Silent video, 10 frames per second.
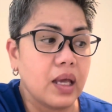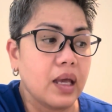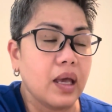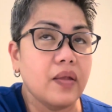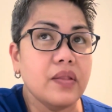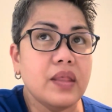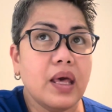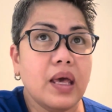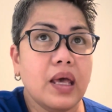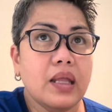and
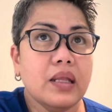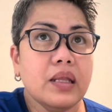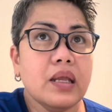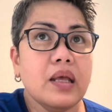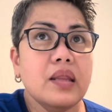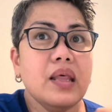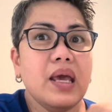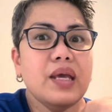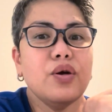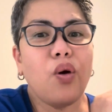then
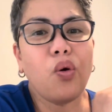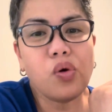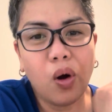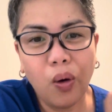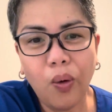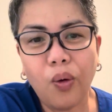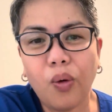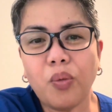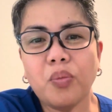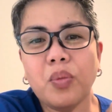they go
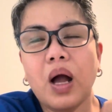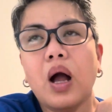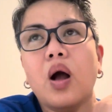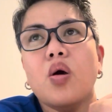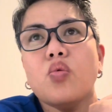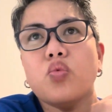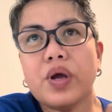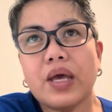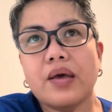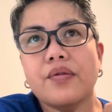home
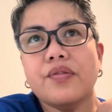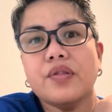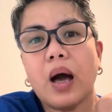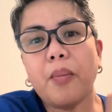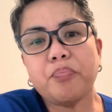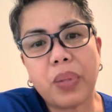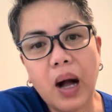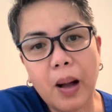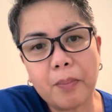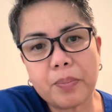with a
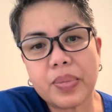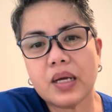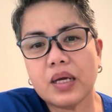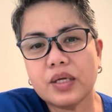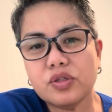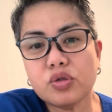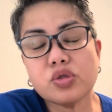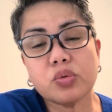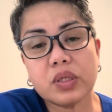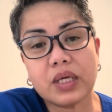pump
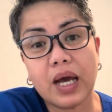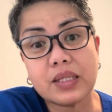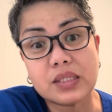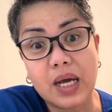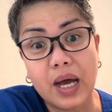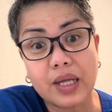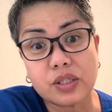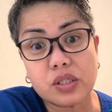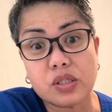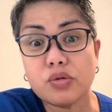usually
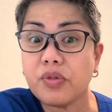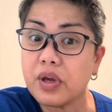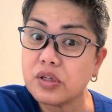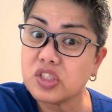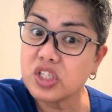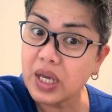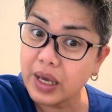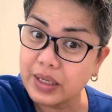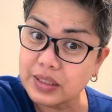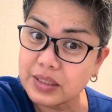attached to their
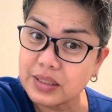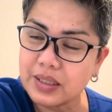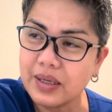chest.